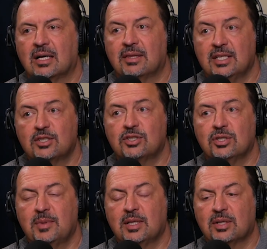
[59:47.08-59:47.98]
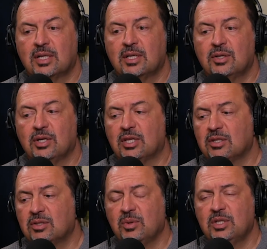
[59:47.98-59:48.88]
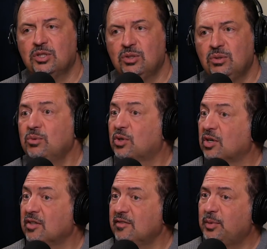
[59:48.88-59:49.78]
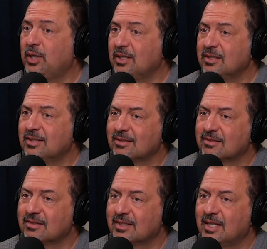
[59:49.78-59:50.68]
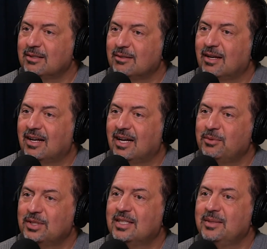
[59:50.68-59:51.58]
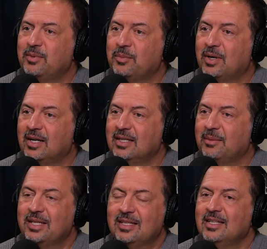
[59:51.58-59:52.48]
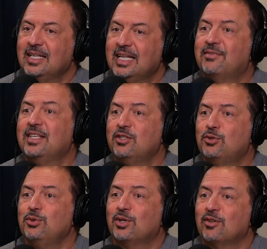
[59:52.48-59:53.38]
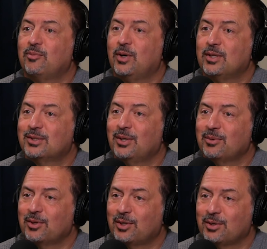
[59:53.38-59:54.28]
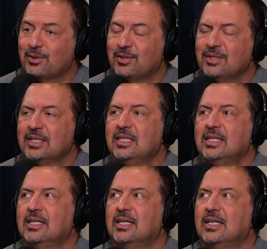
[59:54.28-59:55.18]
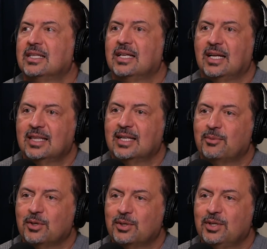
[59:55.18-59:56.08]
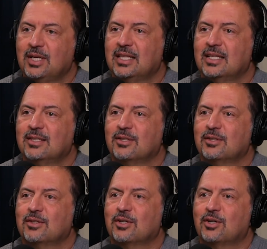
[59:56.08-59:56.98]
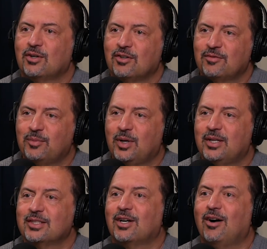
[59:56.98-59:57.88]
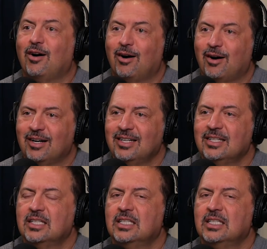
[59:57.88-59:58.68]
things should be looking good. There's only 2 curveballs that I would keep in mind. I mean, if these 2 curveballs don't occur, then I think we're good. I think that the curveballs are,